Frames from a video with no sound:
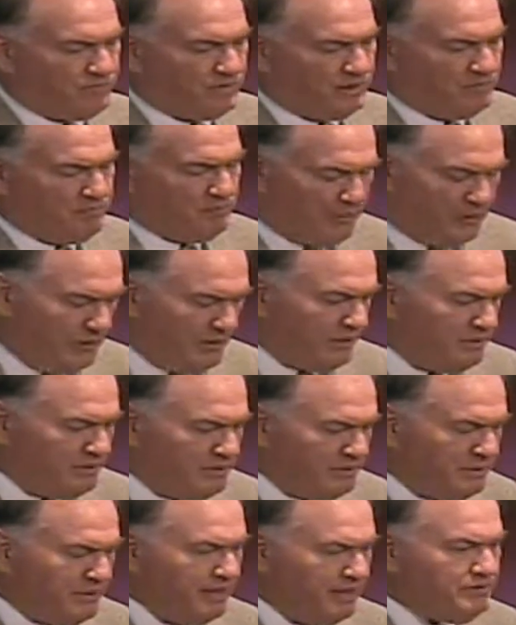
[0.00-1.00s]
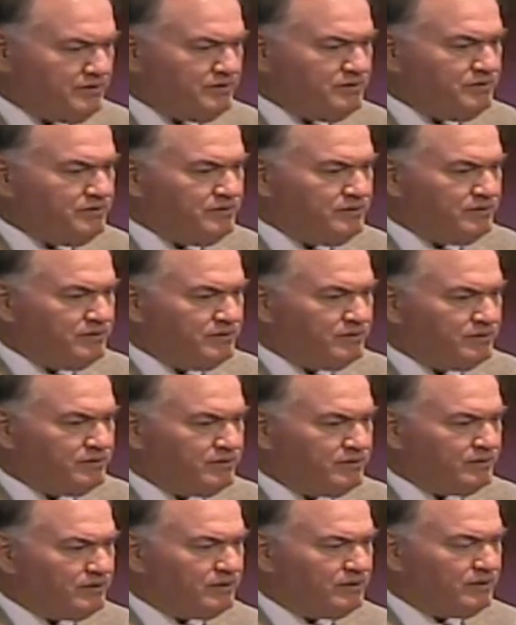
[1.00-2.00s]
predestination
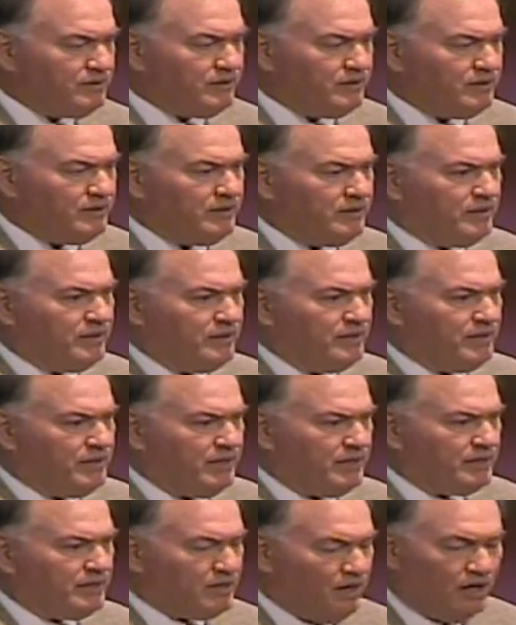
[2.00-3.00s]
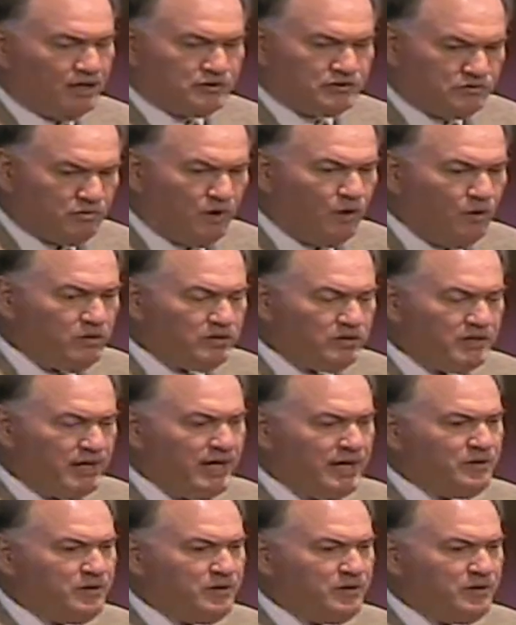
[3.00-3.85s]
and God's role in that,